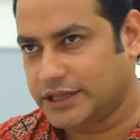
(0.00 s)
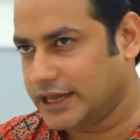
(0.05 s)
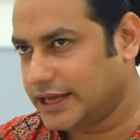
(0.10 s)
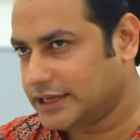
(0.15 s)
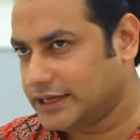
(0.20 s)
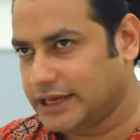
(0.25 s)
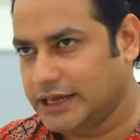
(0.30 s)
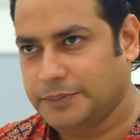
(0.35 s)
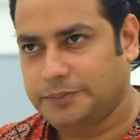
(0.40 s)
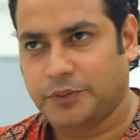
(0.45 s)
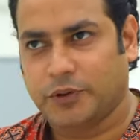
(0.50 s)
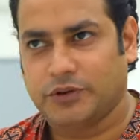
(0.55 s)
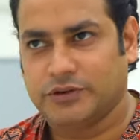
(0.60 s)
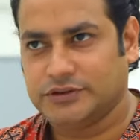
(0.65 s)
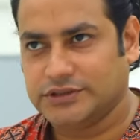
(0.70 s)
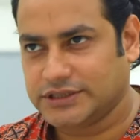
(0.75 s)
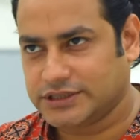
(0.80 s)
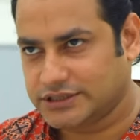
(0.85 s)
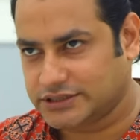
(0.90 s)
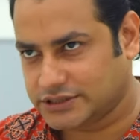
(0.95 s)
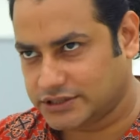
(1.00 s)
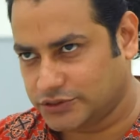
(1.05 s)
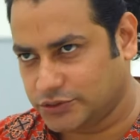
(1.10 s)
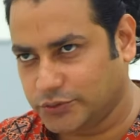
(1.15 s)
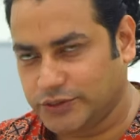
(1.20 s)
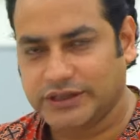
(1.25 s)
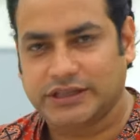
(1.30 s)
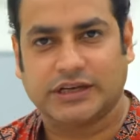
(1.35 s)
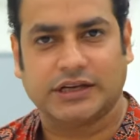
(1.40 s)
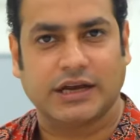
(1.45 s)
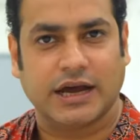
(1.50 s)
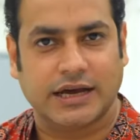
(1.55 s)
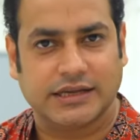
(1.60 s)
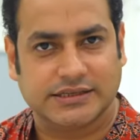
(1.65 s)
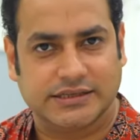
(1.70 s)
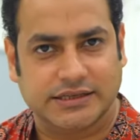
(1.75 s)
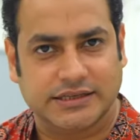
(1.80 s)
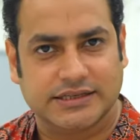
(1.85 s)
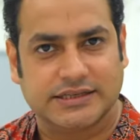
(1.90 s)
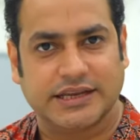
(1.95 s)
They keep on just doing the
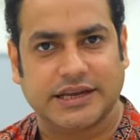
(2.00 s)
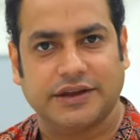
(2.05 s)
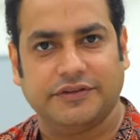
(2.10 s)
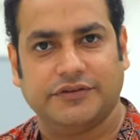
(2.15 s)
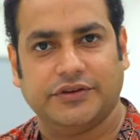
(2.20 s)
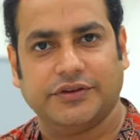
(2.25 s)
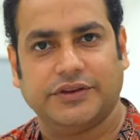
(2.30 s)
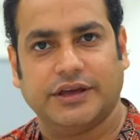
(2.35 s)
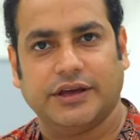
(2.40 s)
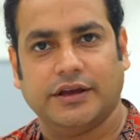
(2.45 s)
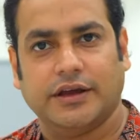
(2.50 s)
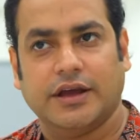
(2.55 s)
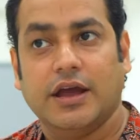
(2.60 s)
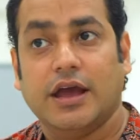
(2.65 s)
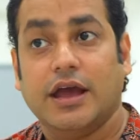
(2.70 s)
classes and everything,